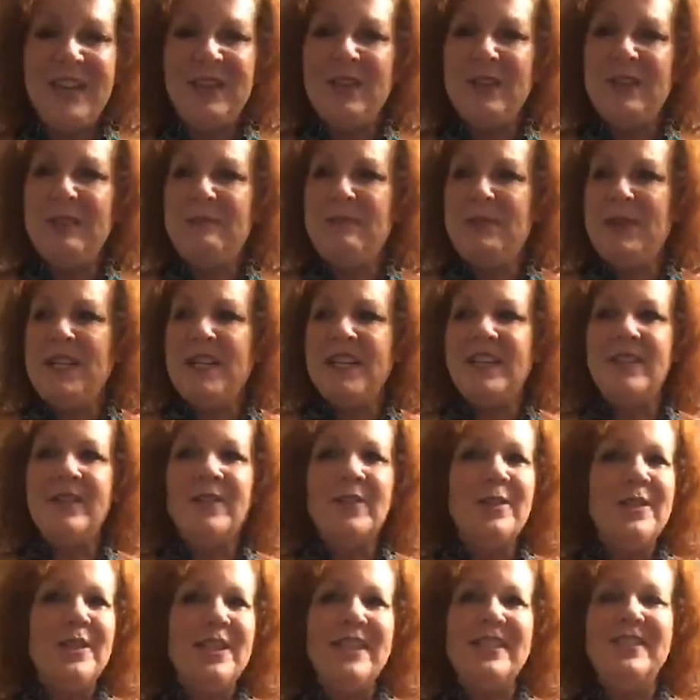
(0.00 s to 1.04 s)
It could be
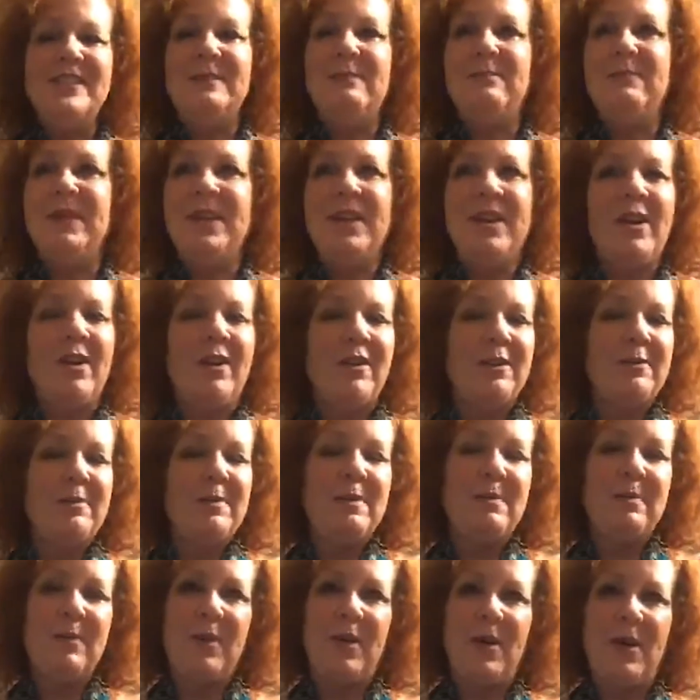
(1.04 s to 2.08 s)
learning to meet all the
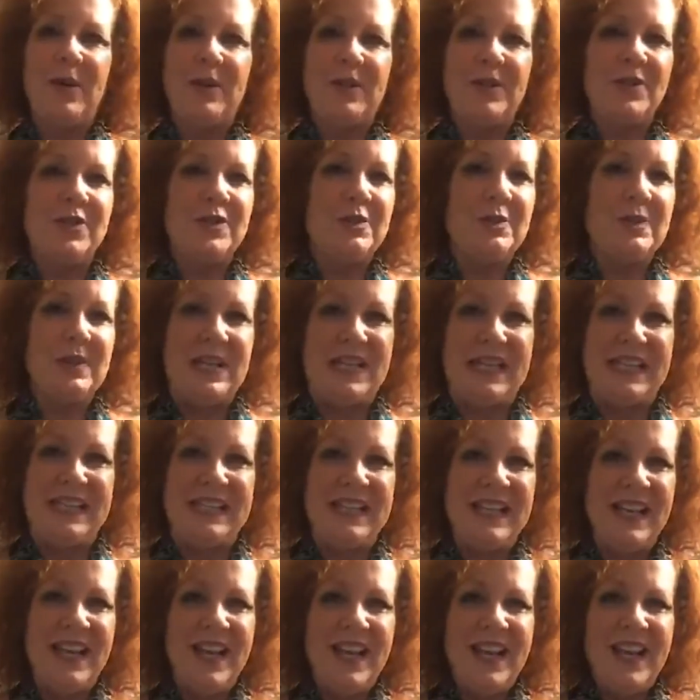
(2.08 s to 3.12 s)
people on your
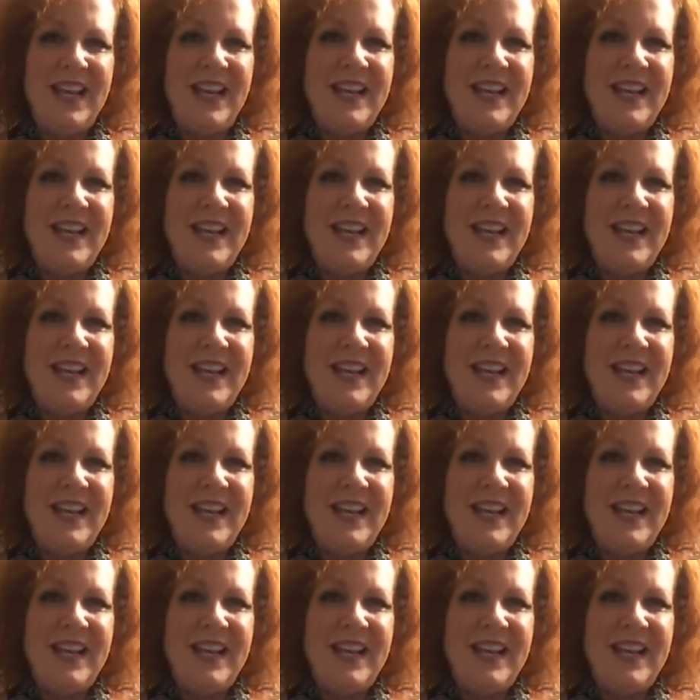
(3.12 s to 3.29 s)
street.